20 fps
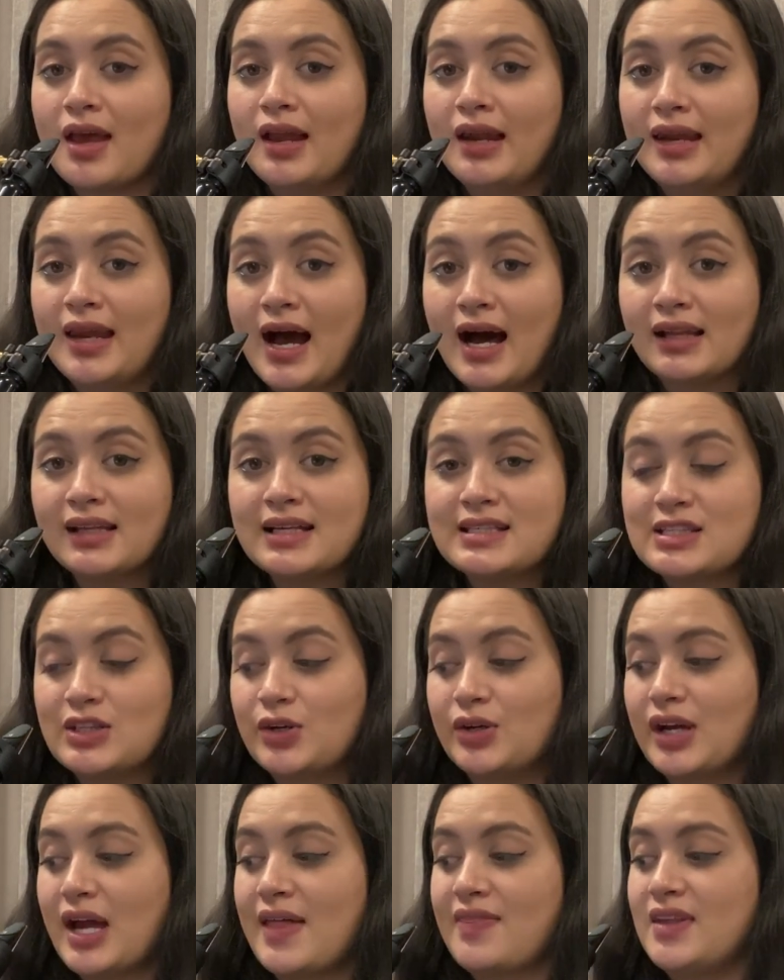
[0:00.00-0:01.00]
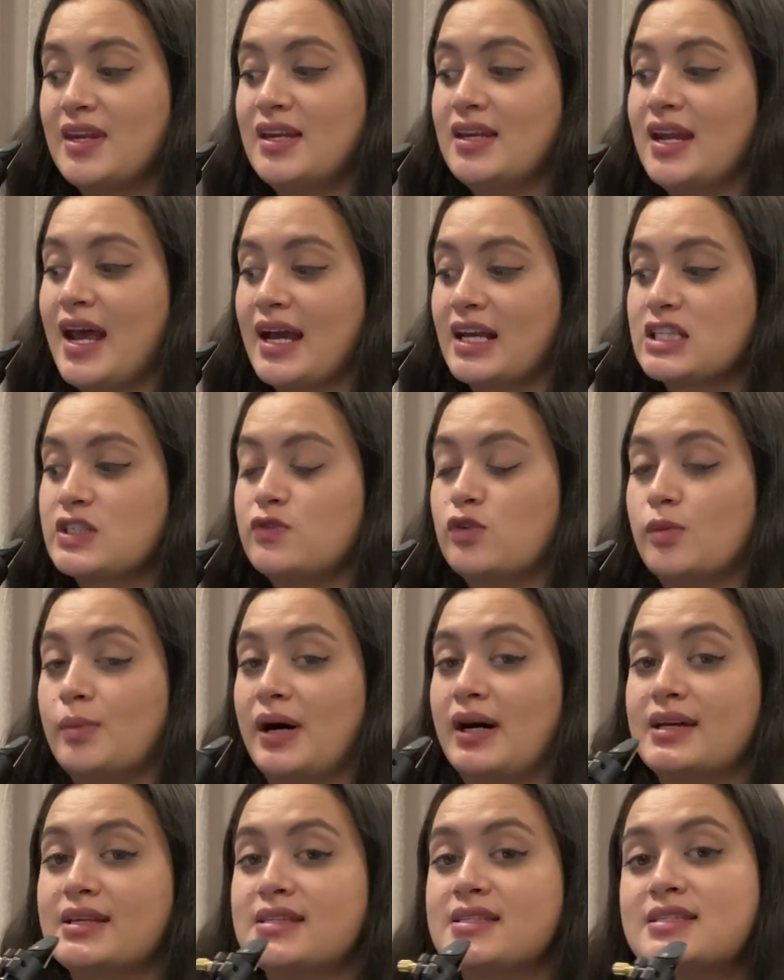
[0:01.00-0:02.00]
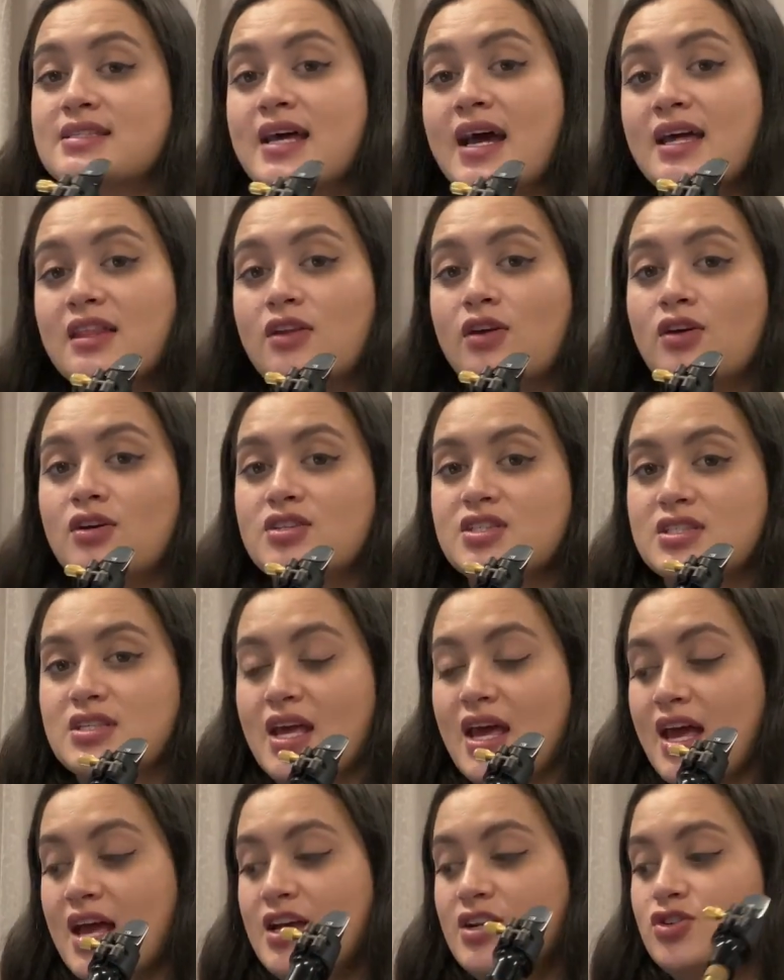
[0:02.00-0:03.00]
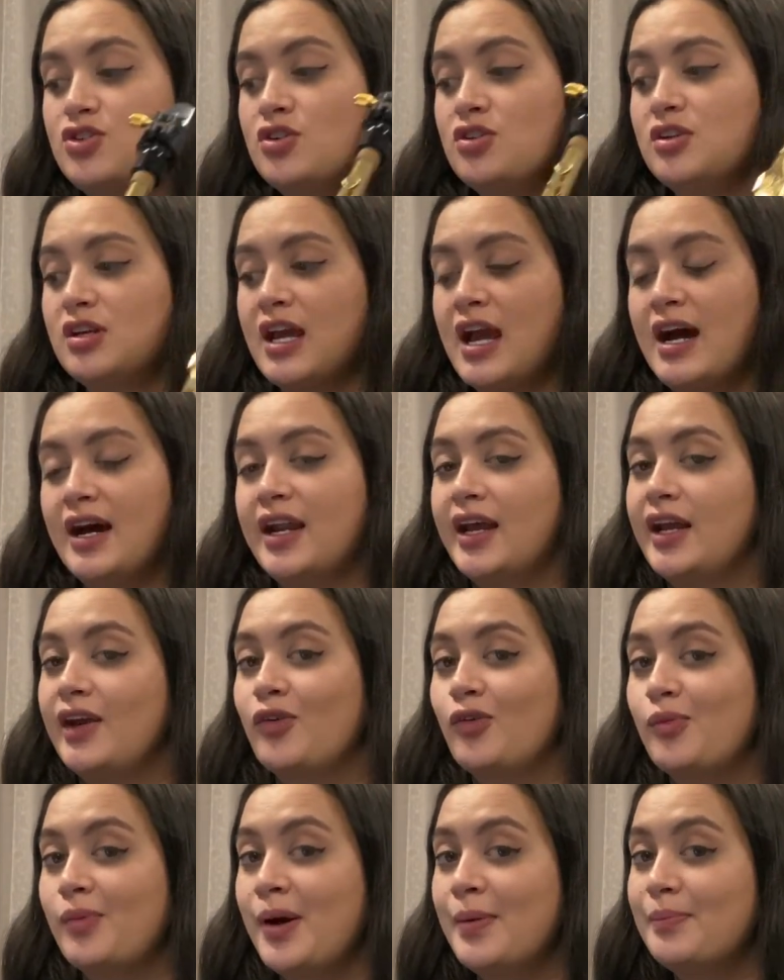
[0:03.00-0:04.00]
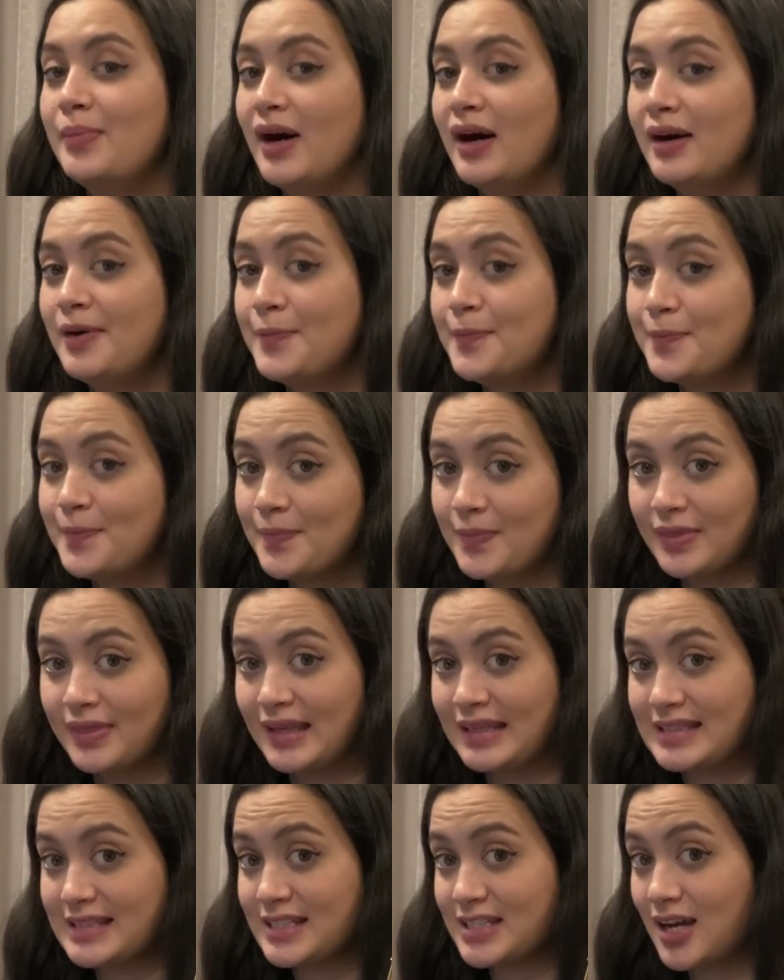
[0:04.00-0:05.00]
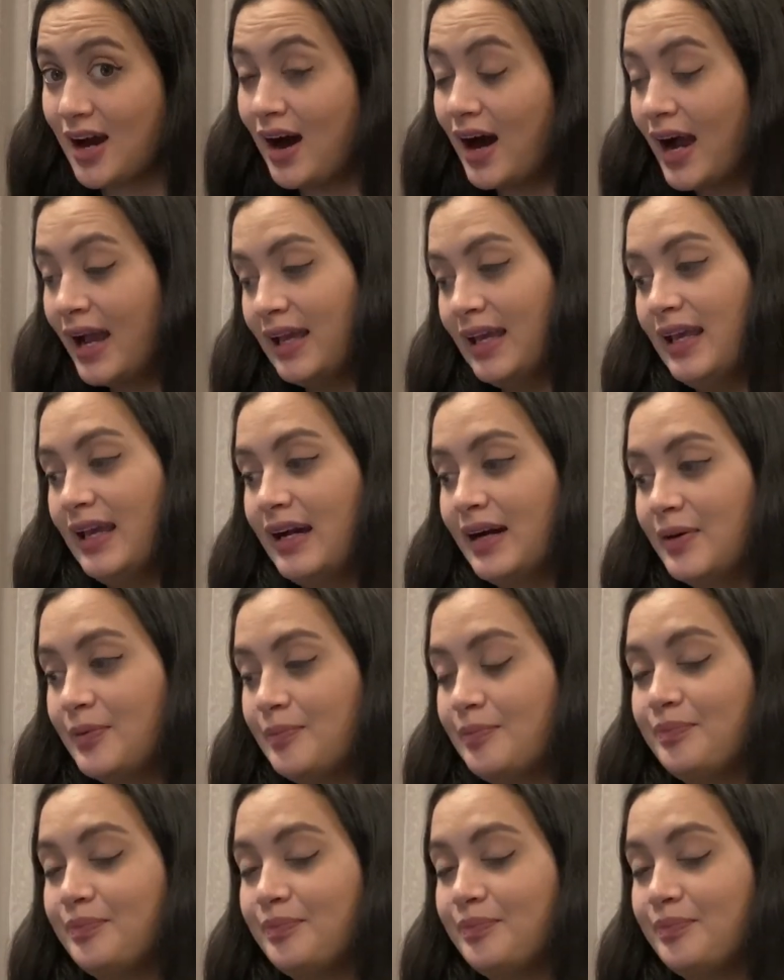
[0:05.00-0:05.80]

Now let's look at the next 4 bars. Say the notes and do the counting. Remember, there's a tie here.